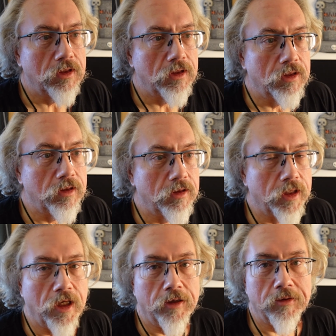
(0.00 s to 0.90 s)
Uh, I
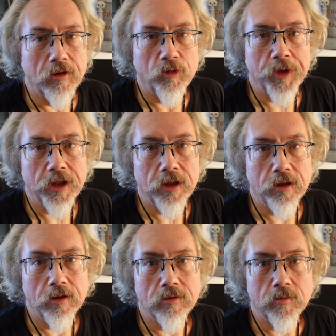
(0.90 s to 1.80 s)
got all my
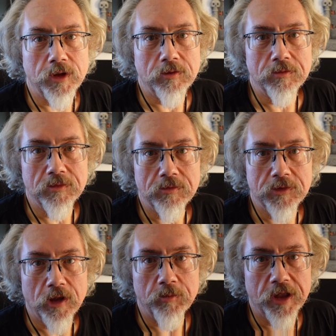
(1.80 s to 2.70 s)
uh, my
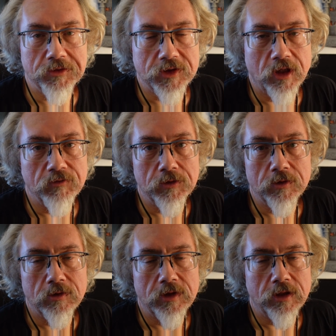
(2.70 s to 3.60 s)
top mattress
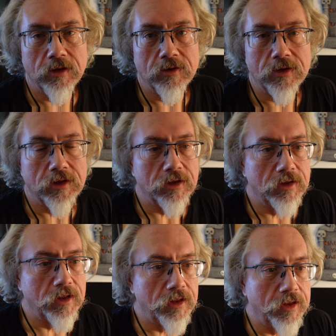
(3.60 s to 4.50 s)
cover, and
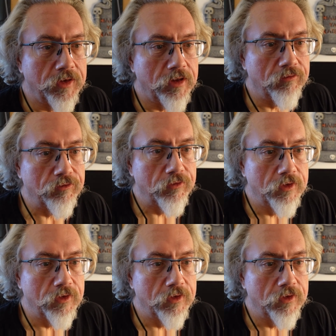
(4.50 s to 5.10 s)
uh, I now have